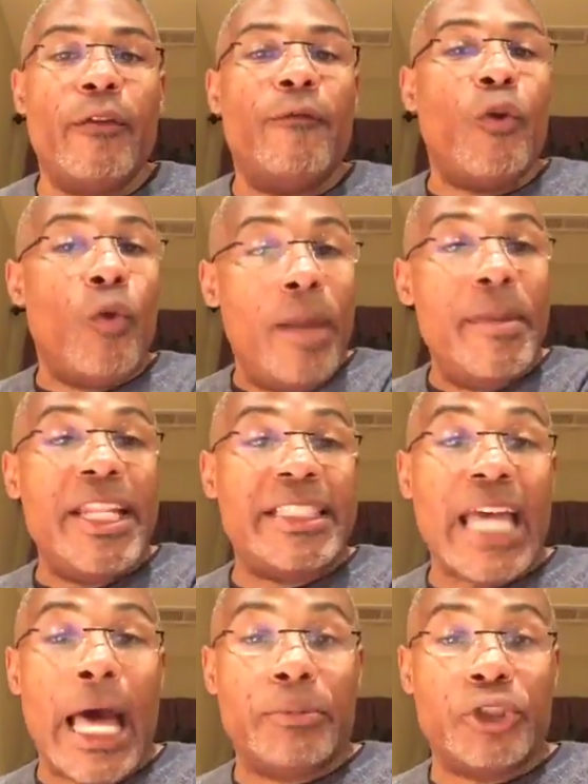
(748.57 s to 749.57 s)
For women,
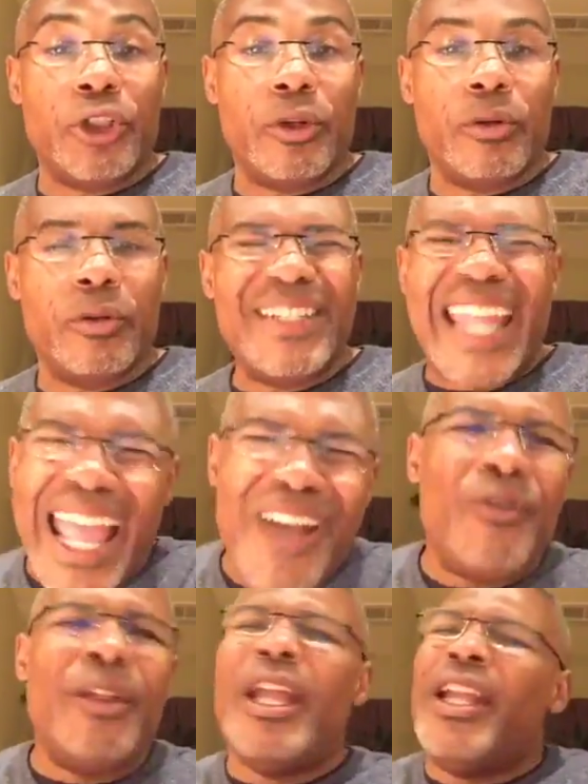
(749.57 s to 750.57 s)
it's optional.
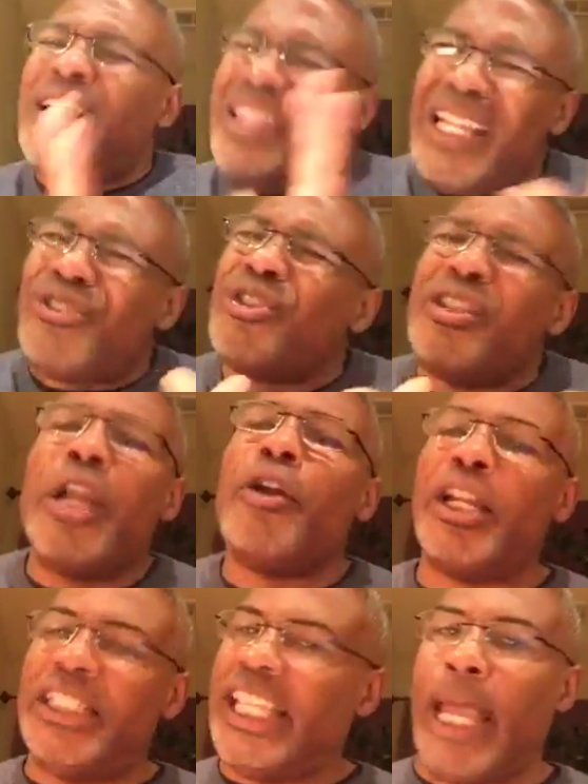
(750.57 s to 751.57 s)
Now, there
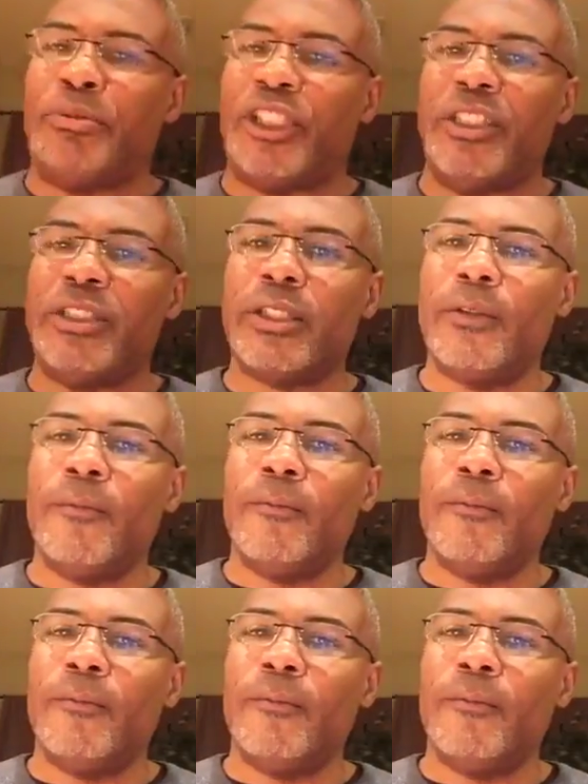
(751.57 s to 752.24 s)
are exceptions,